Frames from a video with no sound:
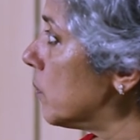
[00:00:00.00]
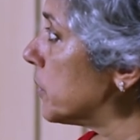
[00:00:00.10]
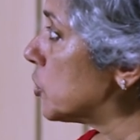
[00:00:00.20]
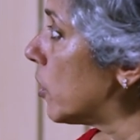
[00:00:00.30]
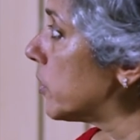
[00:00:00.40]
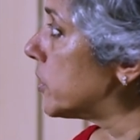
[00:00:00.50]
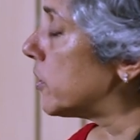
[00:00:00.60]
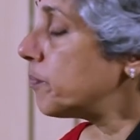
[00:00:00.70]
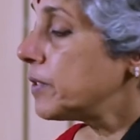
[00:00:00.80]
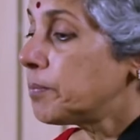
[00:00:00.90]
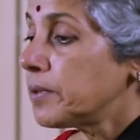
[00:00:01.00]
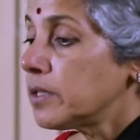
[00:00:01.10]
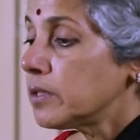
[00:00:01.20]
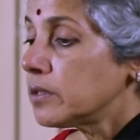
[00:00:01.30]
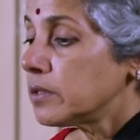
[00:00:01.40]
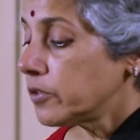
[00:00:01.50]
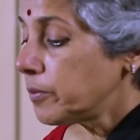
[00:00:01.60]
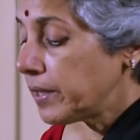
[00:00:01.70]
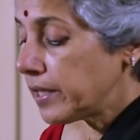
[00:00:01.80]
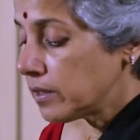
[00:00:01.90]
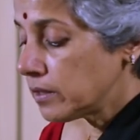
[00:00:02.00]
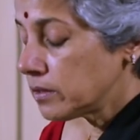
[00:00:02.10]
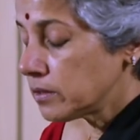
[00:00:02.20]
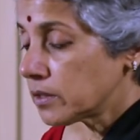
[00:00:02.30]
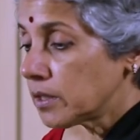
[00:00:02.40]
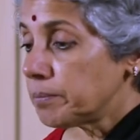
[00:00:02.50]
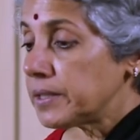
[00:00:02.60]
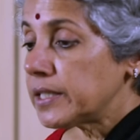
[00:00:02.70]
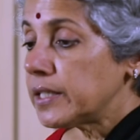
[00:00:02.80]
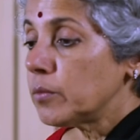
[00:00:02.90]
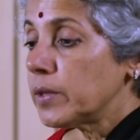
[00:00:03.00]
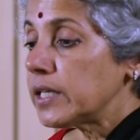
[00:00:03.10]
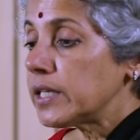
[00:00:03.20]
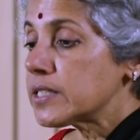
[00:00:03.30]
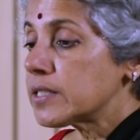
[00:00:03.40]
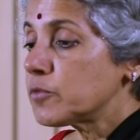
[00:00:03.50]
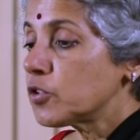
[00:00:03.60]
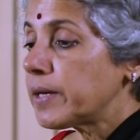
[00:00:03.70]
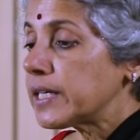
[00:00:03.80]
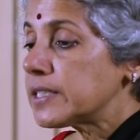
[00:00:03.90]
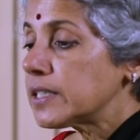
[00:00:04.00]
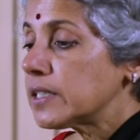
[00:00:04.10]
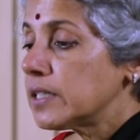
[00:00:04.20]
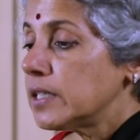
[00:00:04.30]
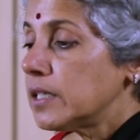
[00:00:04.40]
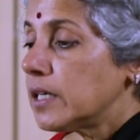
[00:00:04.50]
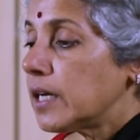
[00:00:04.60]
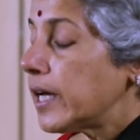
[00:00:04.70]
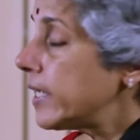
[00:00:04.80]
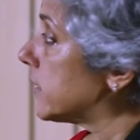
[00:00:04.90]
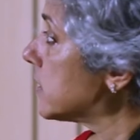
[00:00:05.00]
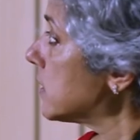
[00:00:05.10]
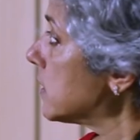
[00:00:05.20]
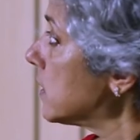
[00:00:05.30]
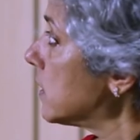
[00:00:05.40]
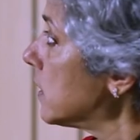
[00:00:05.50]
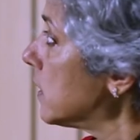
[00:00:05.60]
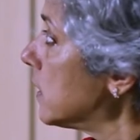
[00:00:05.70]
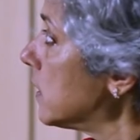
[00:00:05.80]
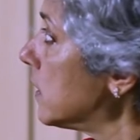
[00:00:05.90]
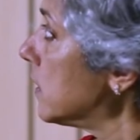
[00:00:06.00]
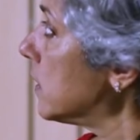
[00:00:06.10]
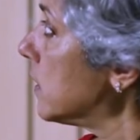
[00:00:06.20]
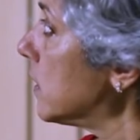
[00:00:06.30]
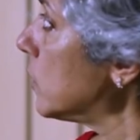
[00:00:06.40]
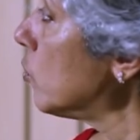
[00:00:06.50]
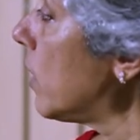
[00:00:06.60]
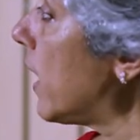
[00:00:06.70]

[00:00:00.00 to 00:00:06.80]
majority of people remain completely well, asymptomatic, and you